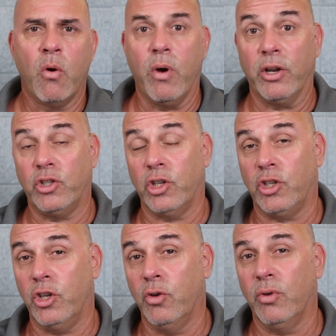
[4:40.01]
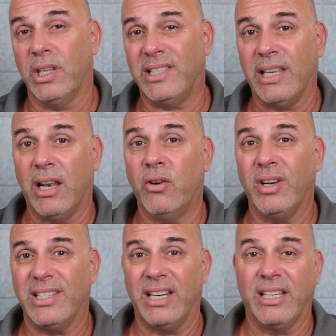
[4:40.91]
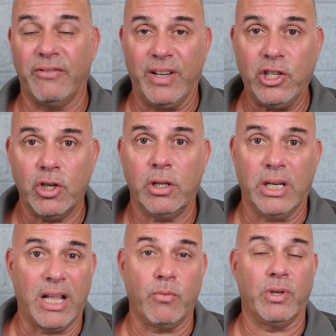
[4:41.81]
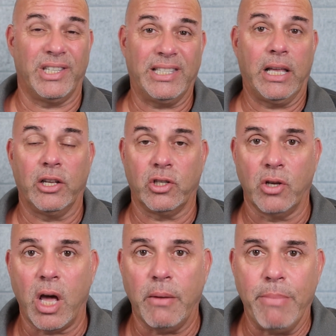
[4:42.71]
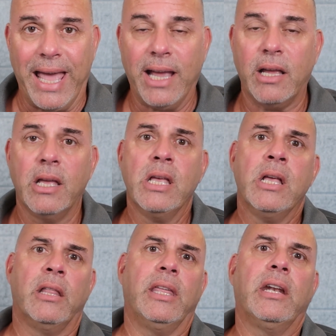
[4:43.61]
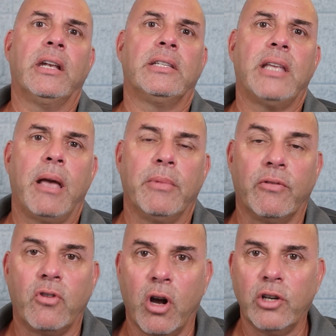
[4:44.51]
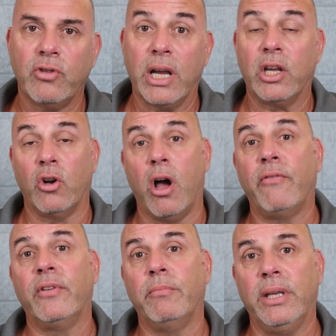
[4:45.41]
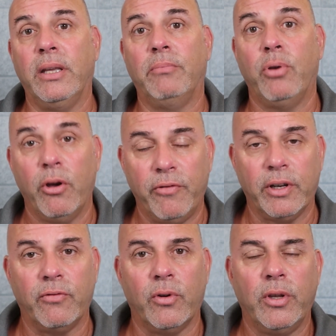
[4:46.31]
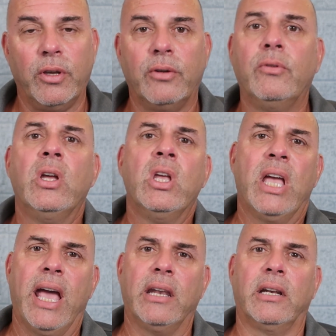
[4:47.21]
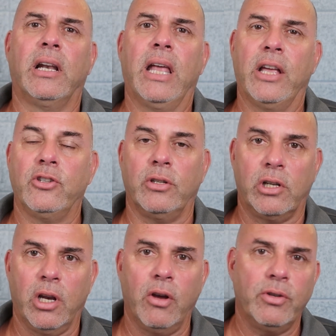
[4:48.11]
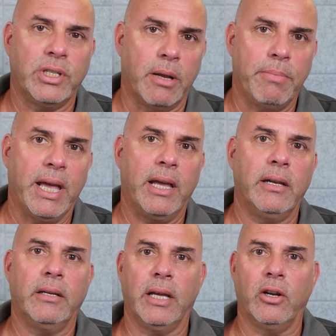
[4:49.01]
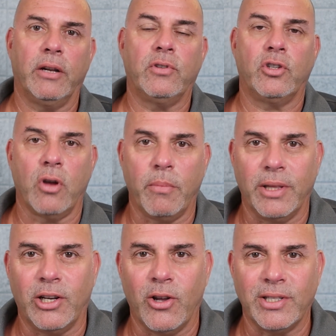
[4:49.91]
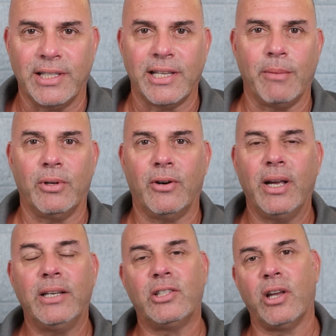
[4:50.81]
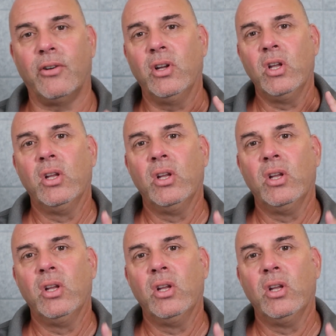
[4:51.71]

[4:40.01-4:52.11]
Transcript: where it's just you and the seller is an individual, in other words, the seller is not a bank, then an assignment of contract can often be perfect for you, and it allows you to close, get paid, and not have to show up at the closing table. All right, so